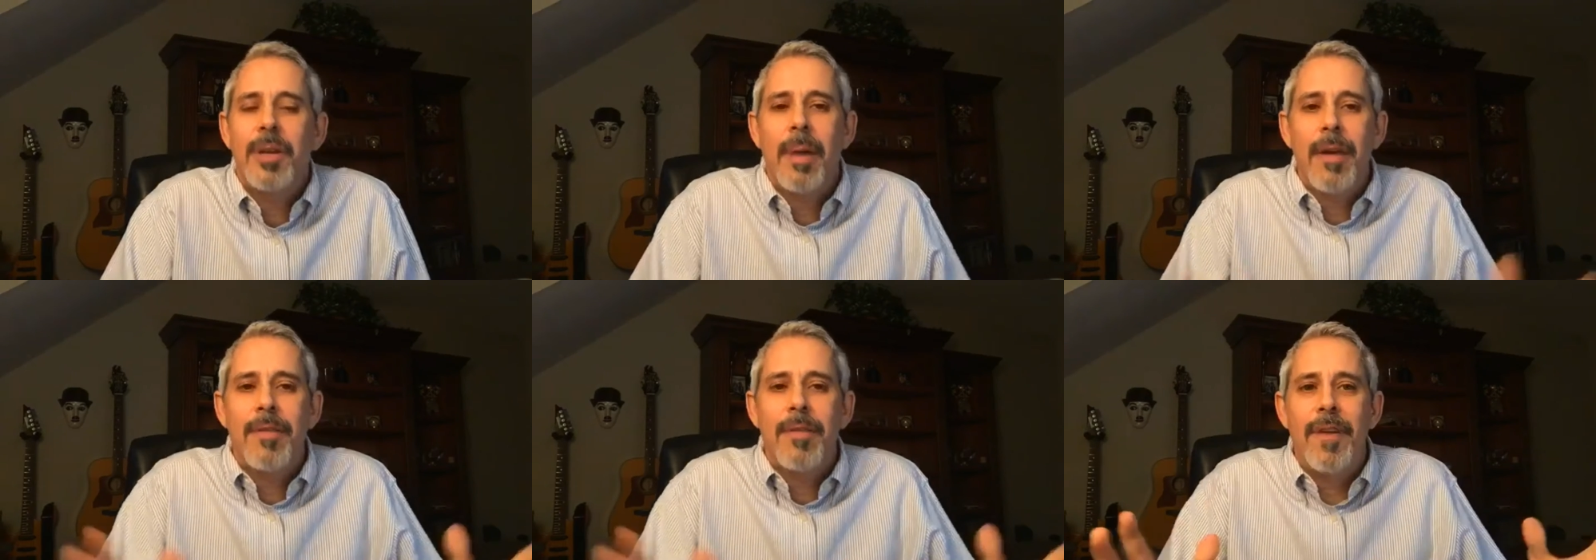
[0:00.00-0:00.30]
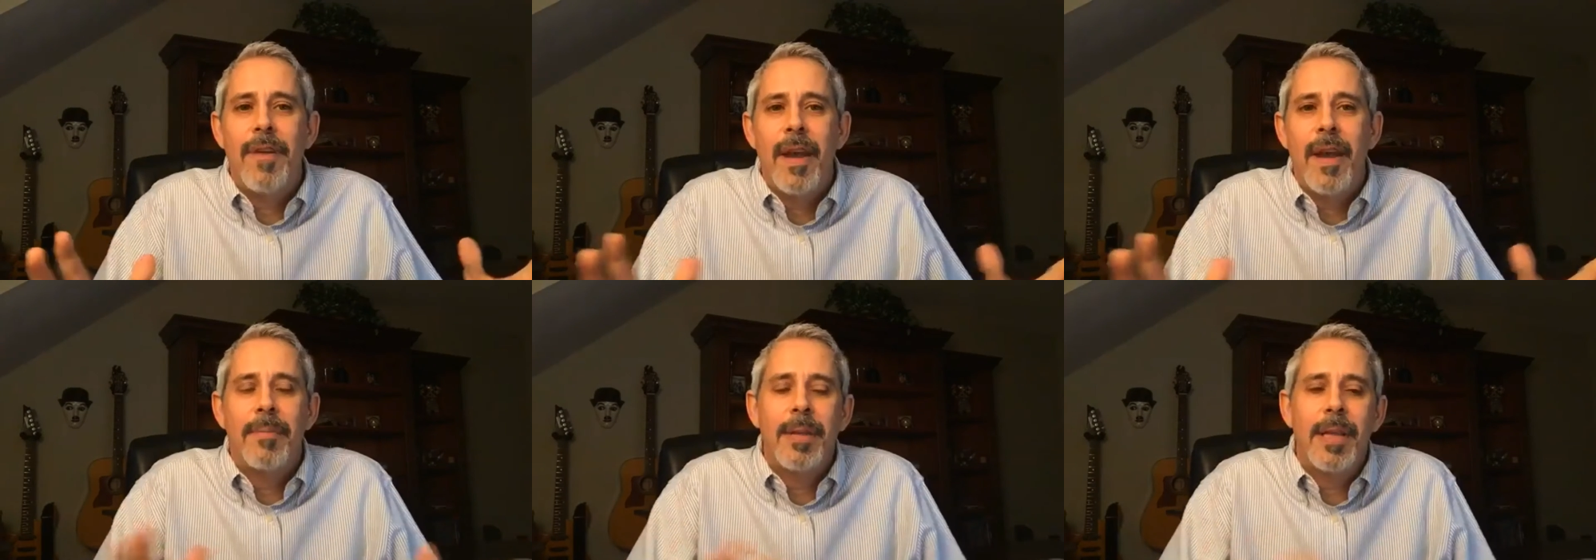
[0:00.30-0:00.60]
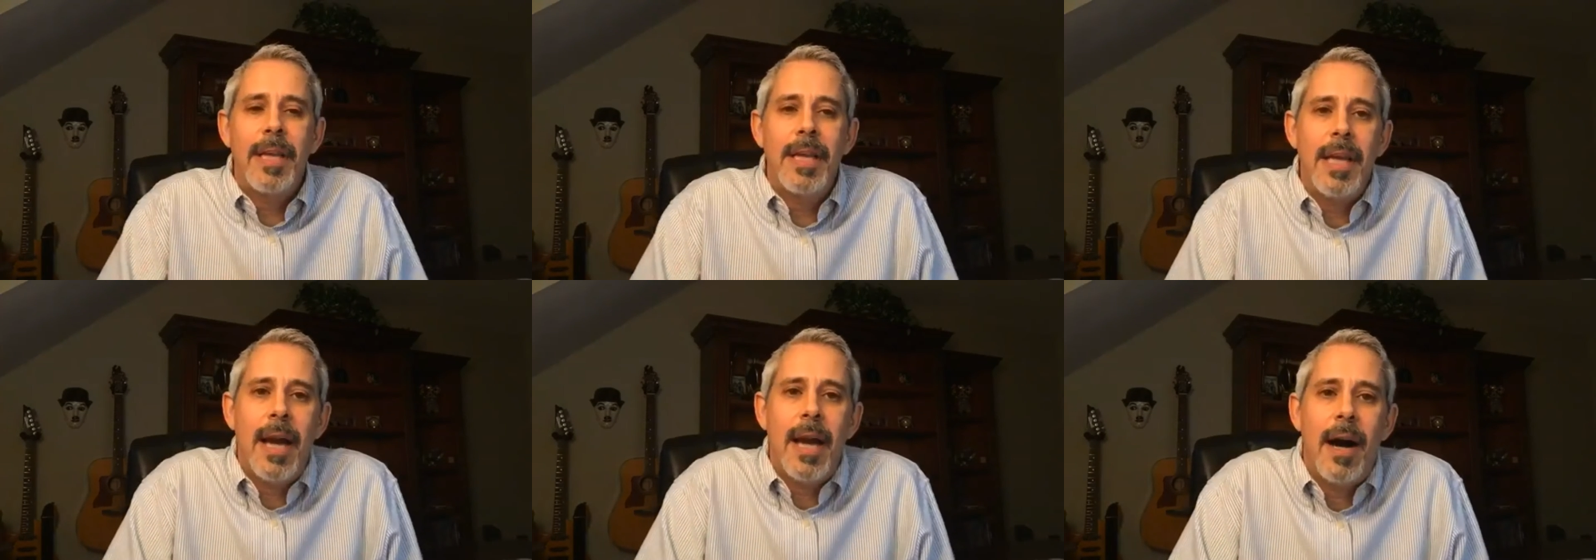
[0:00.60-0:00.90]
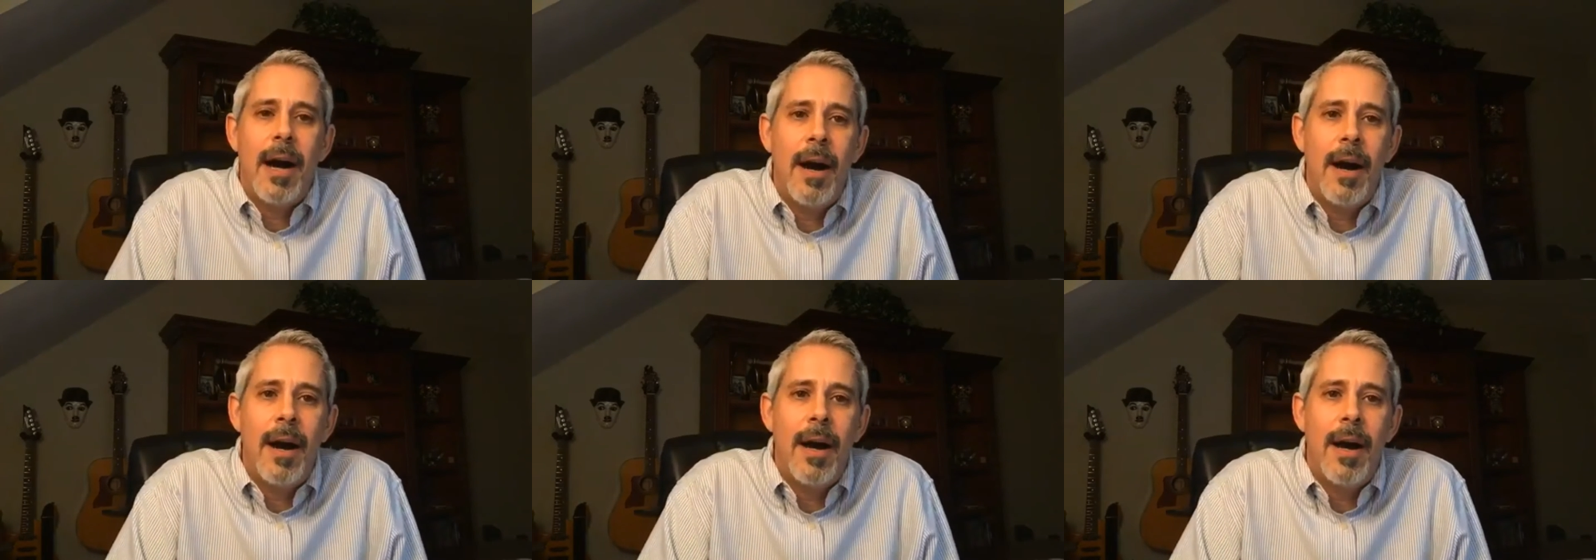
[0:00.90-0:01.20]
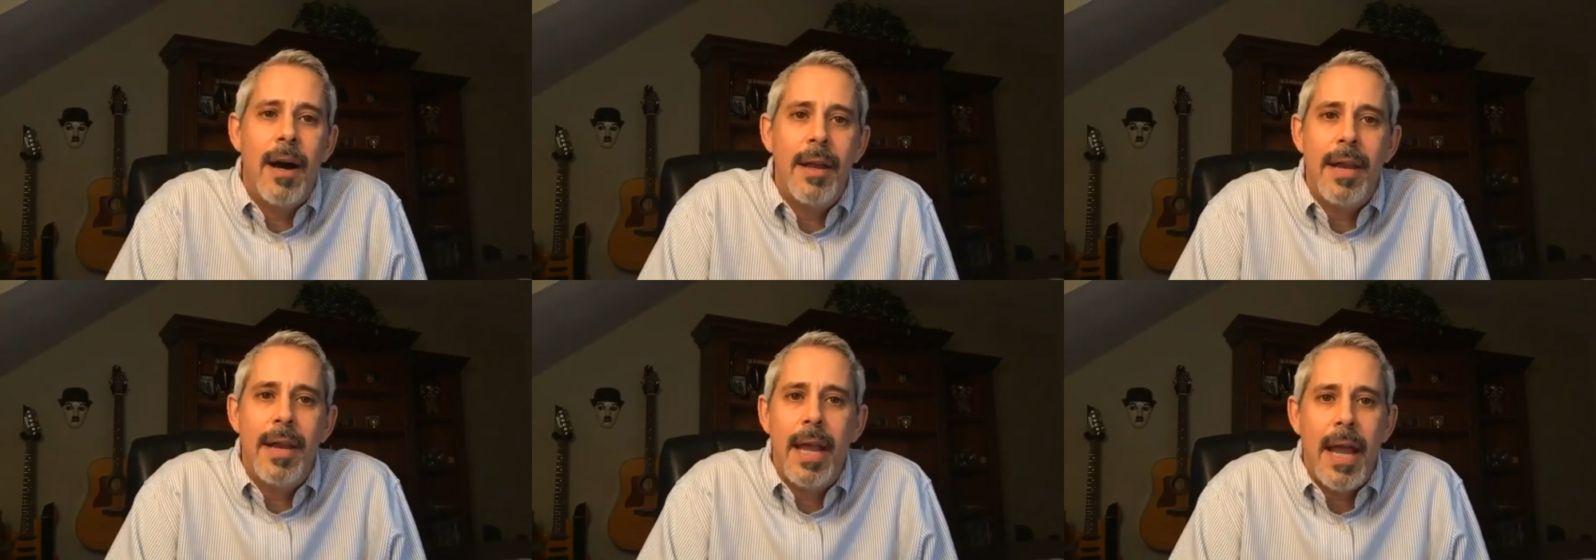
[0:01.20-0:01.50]
my family
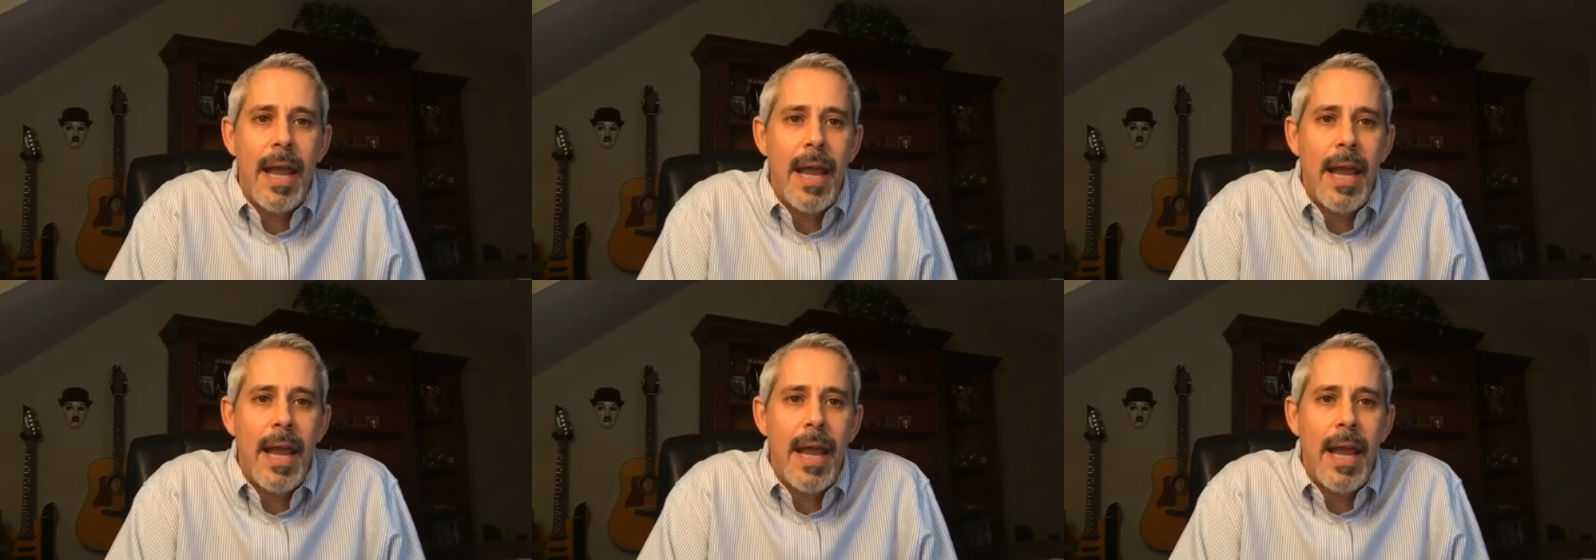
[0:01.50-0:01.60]
on